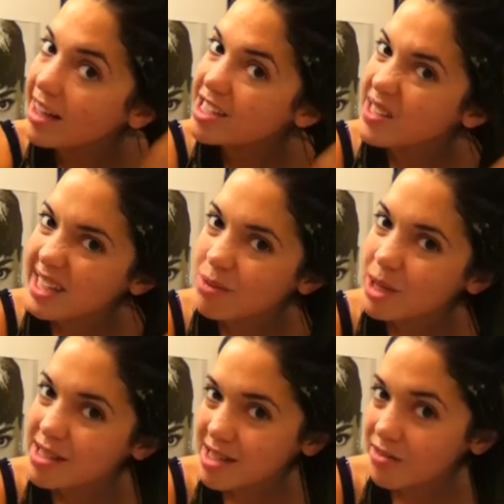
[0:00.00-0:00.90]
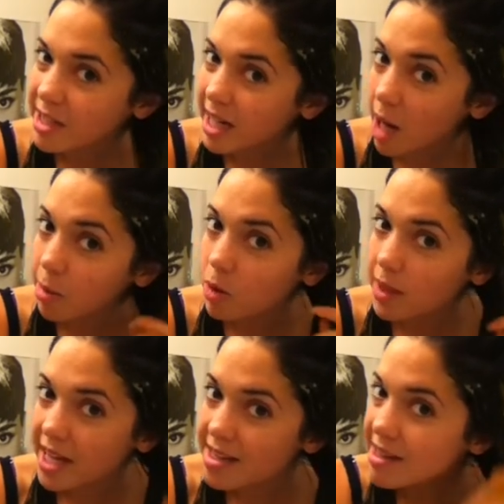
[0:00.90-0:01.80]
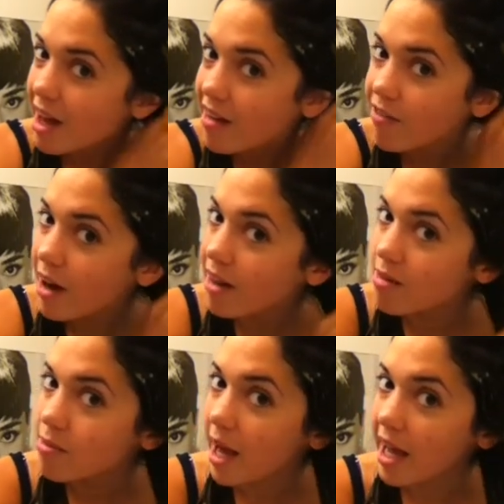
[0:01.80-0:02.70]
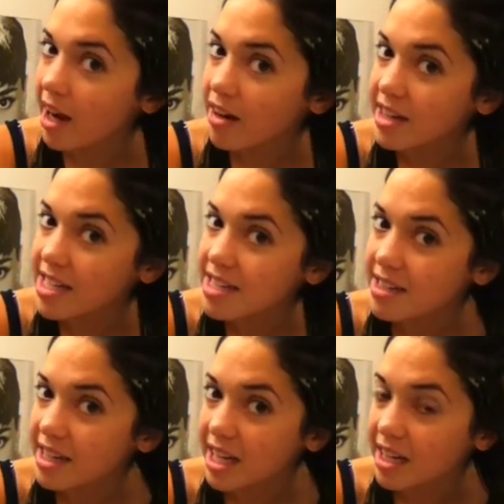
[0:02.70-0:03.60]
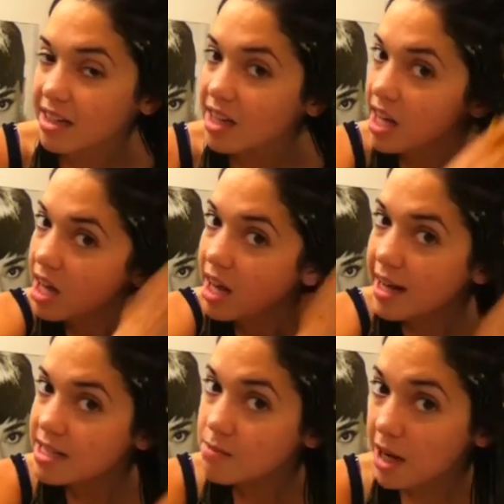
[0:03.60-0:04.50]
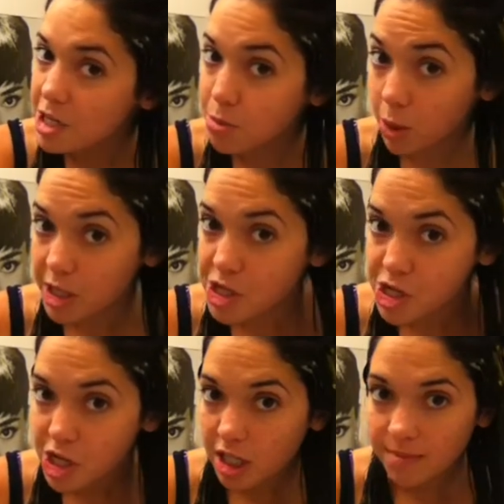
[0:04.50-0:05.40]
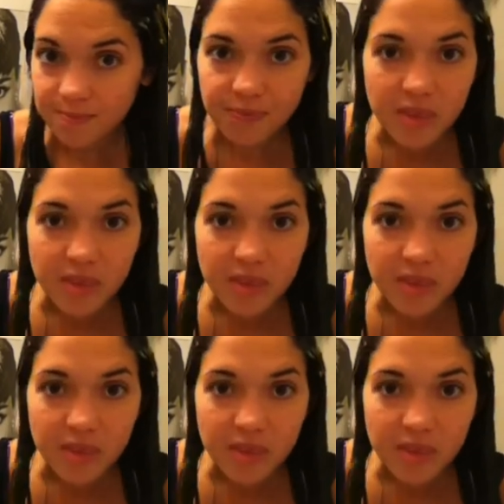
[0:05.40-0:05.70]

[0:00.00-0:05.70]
like doing it once every couple weeks. I find that my hair doesn't need as much moisture,